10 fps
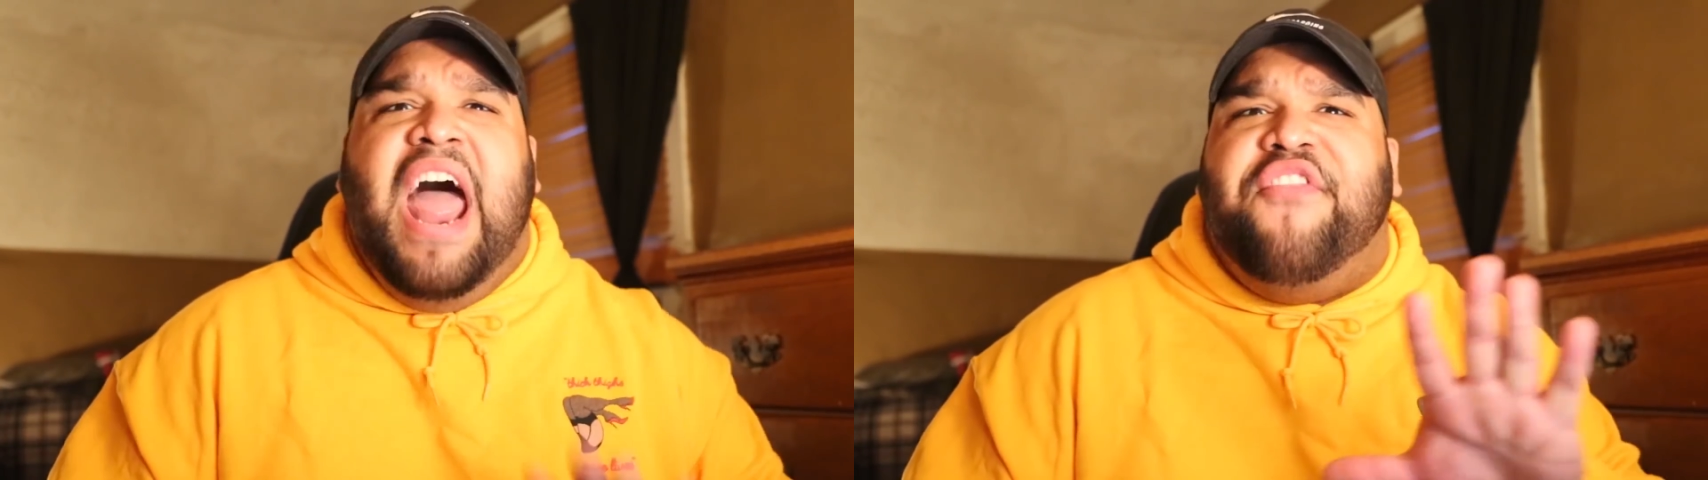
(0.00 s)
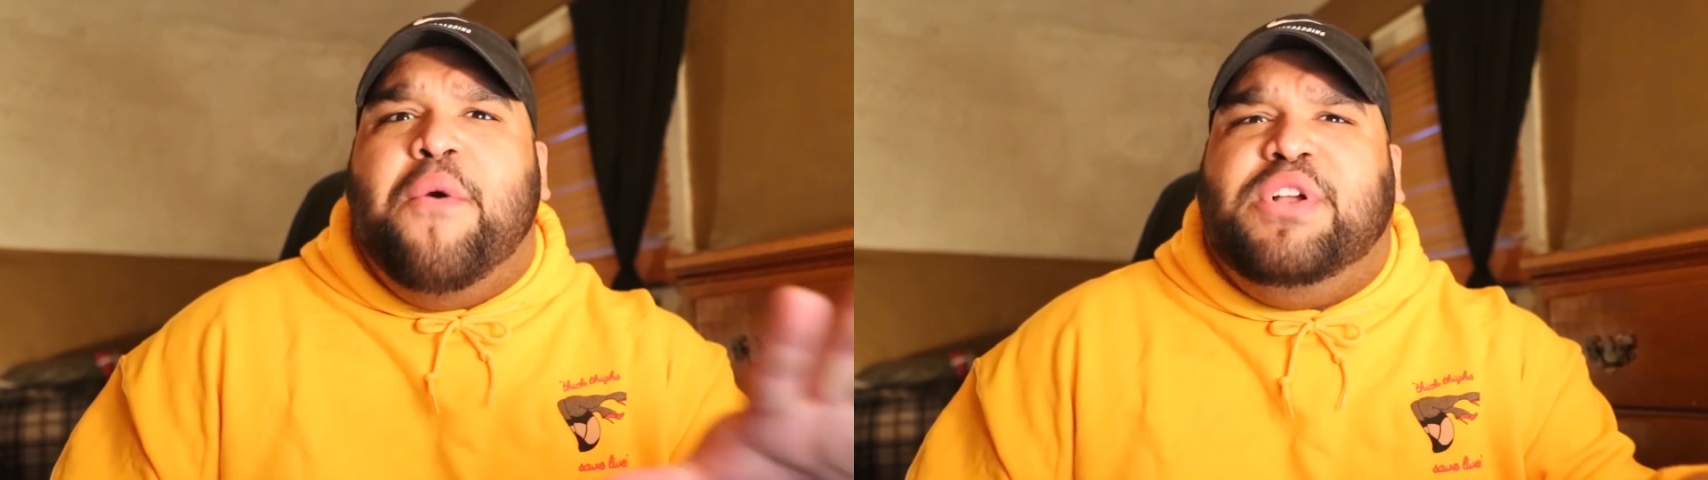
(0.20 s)

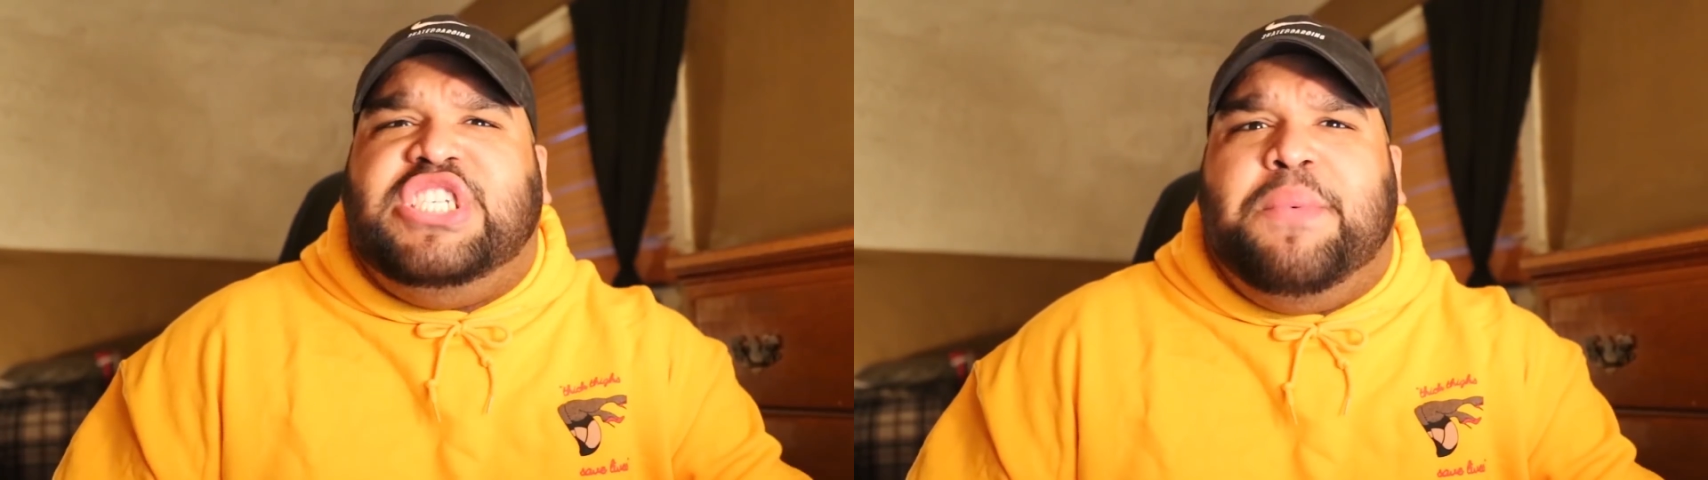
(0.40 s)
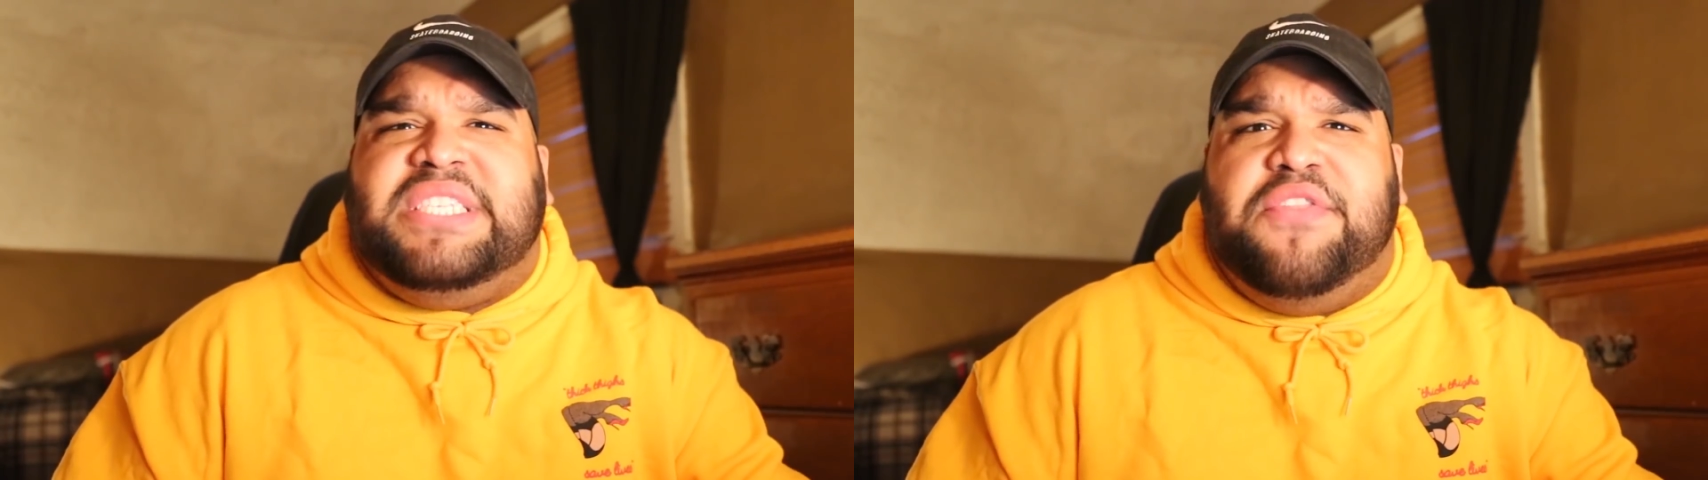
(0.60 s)
And then when
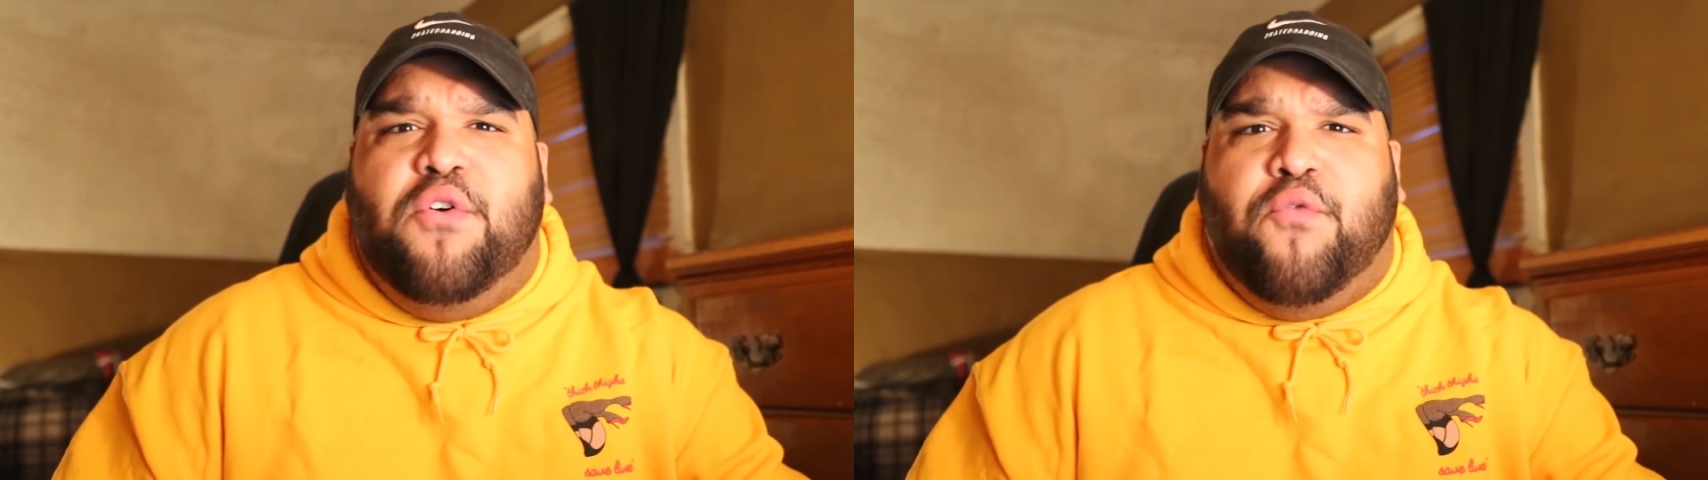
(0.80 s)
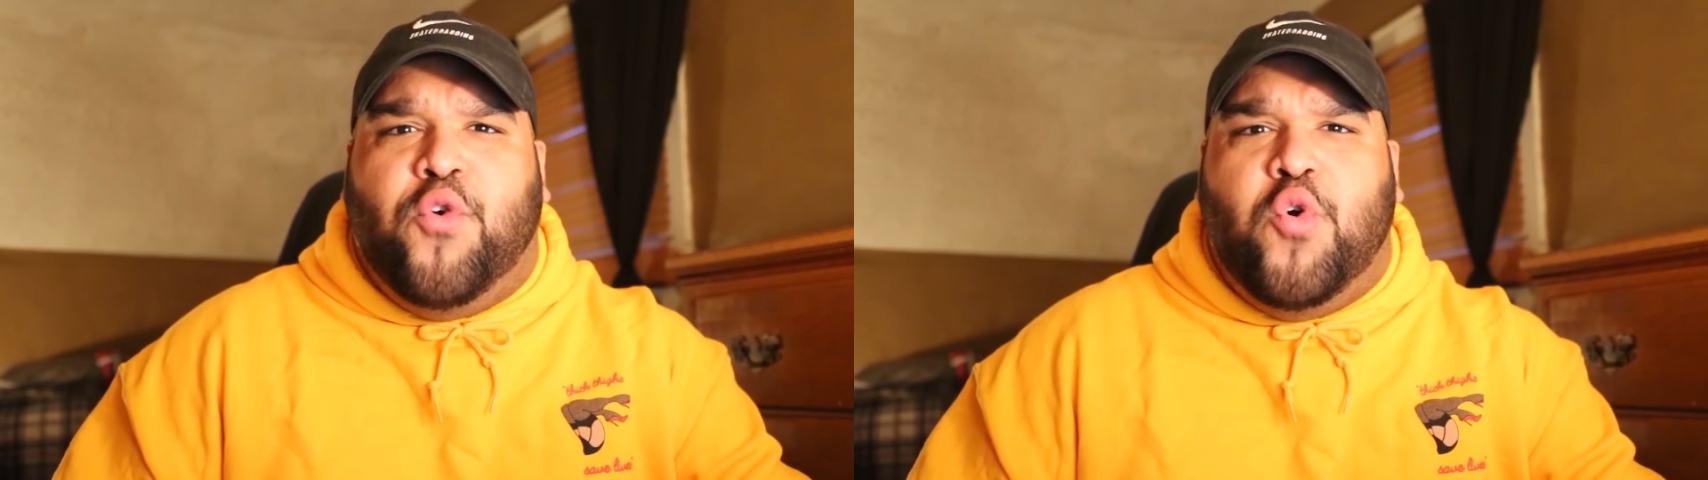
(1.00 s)
she was in
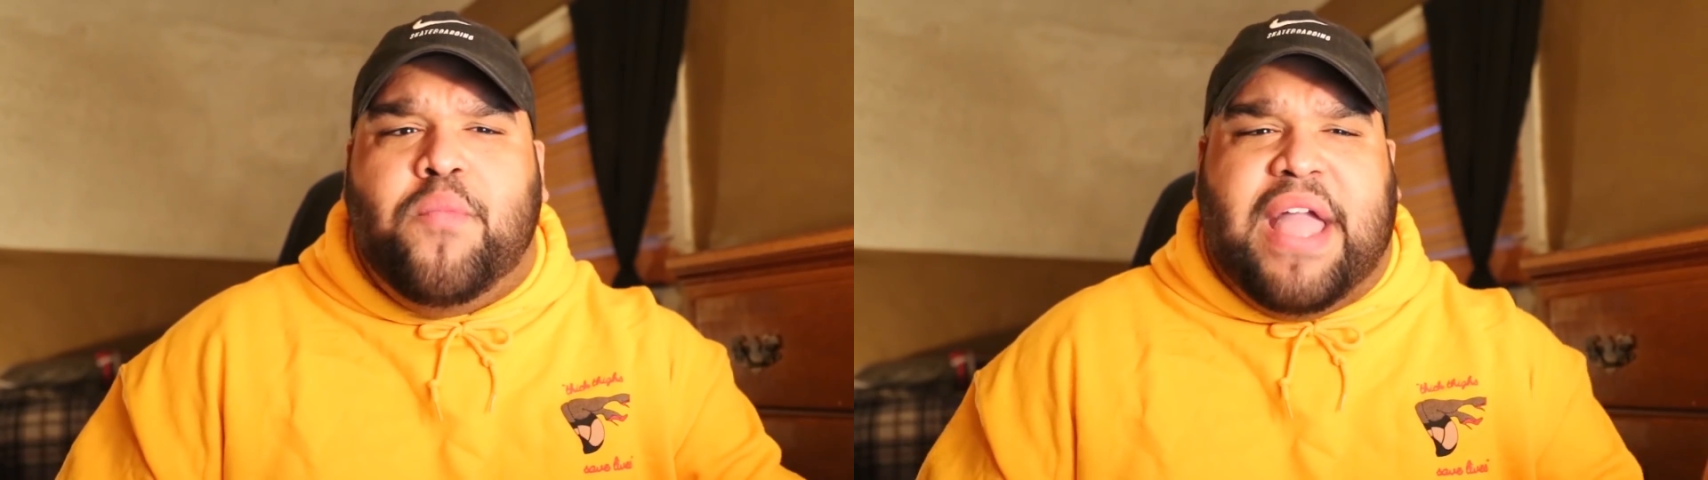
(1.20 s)
the room,